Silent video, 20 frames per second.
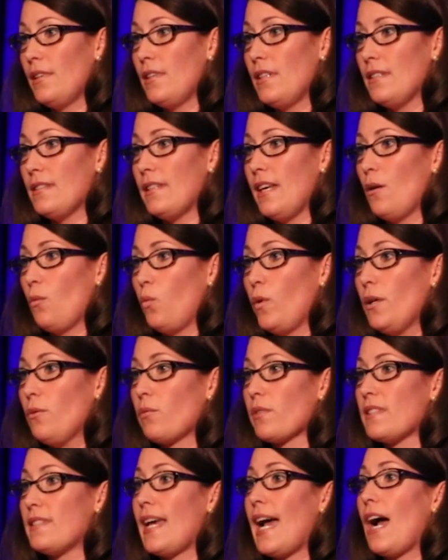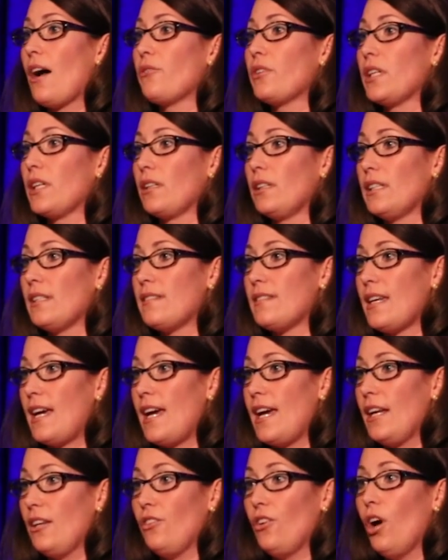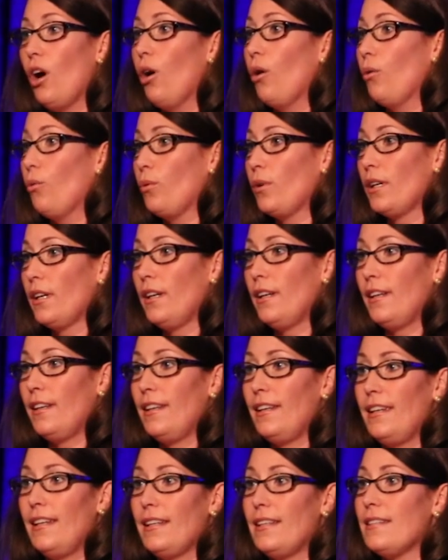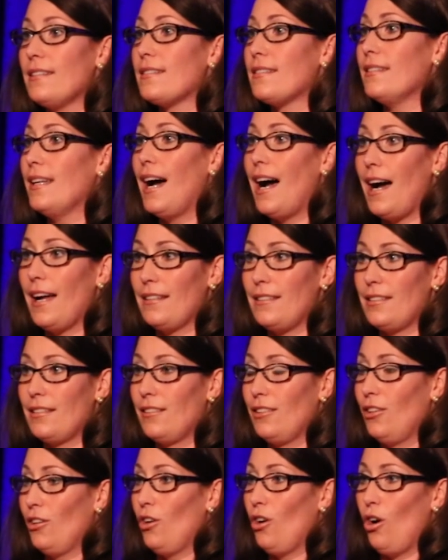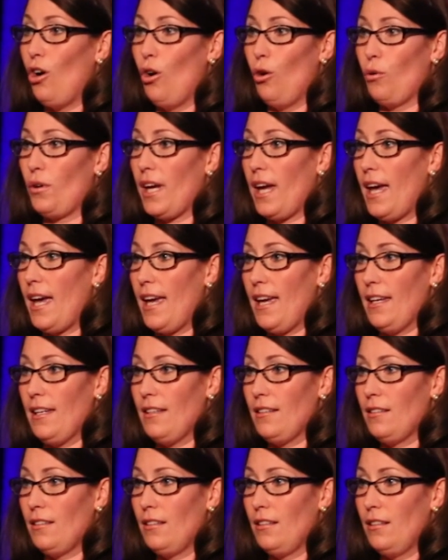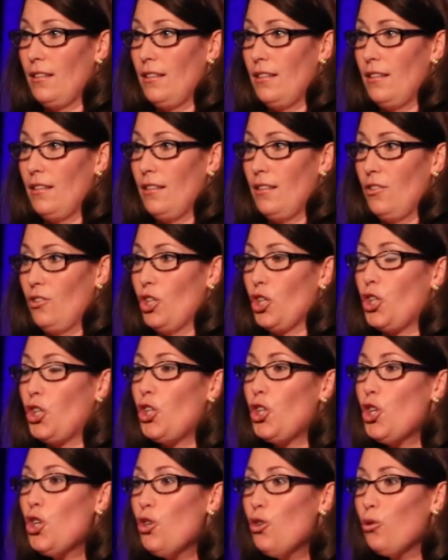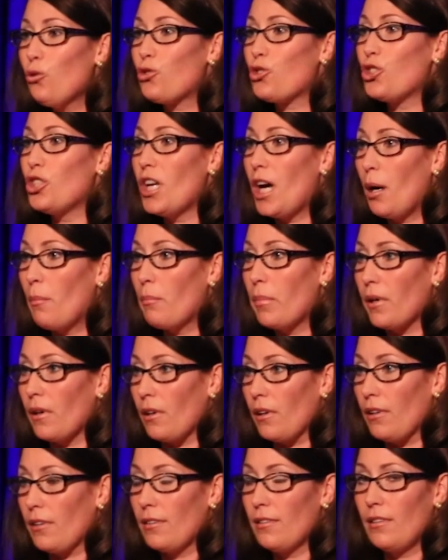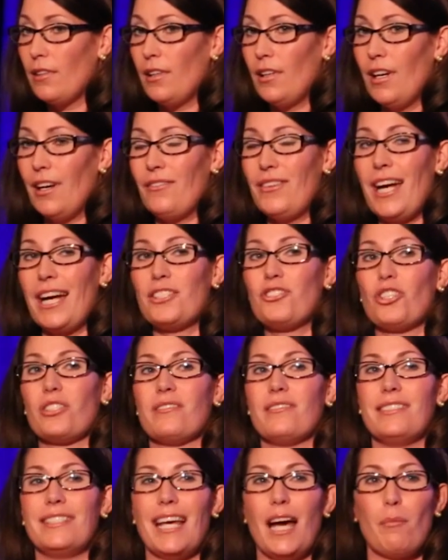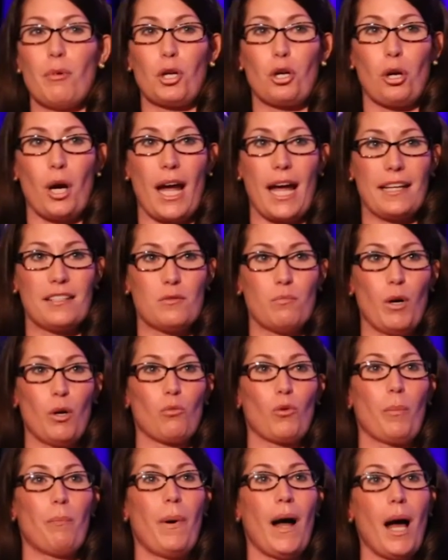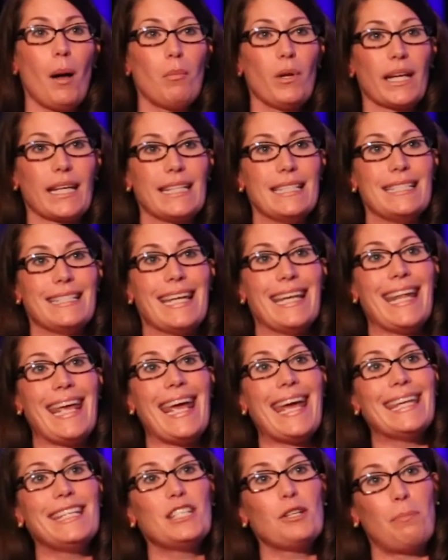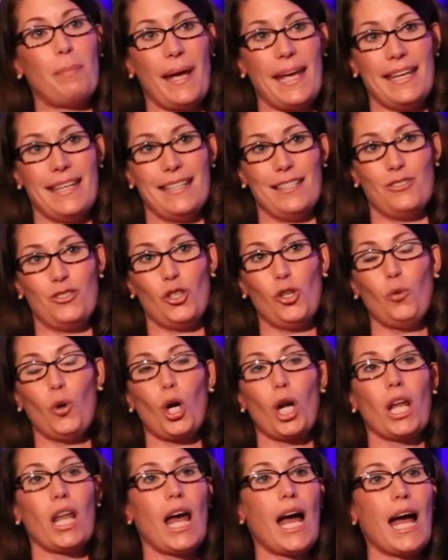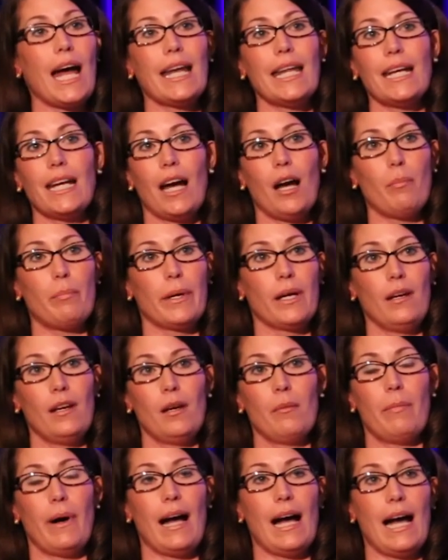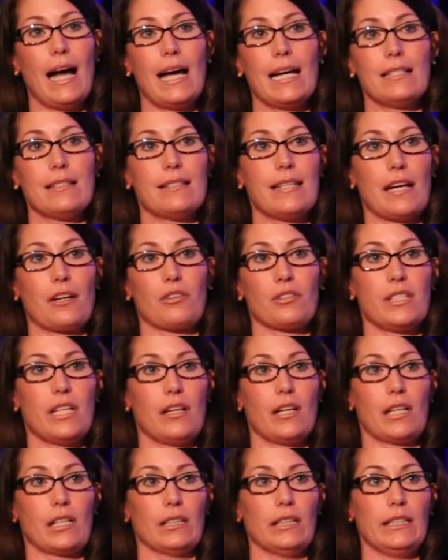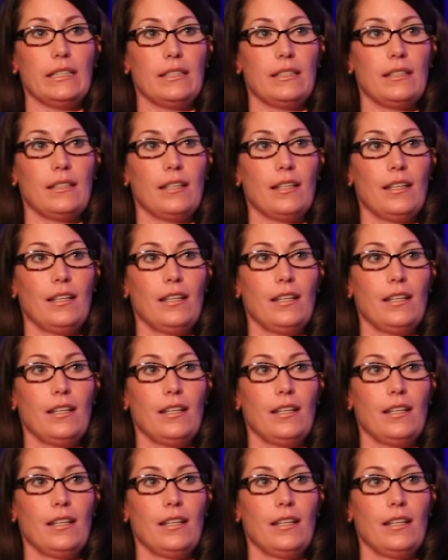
is that we resoundingly say, no, it is not okay. The huge number of not just Democrats, but Republicans and independents who are lining up behind Secretary Clinton